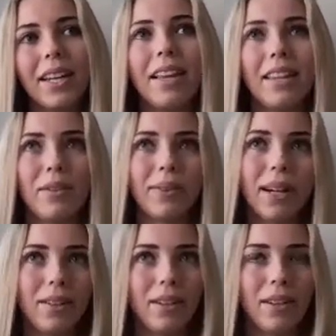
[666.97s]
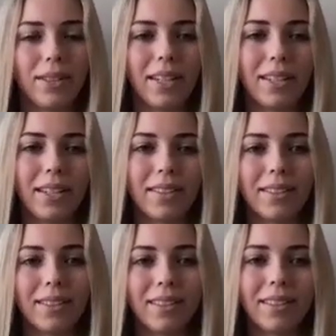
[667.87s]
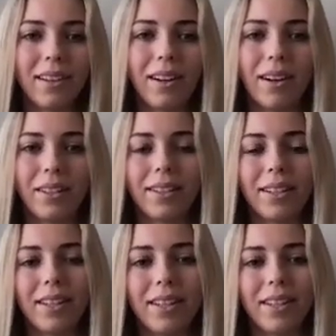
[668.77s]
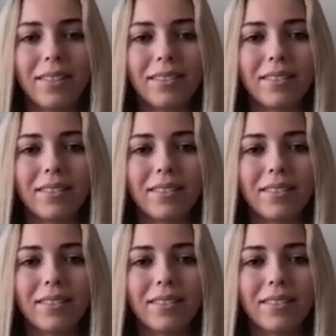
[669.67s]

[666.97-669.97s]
and then render those ideas onto the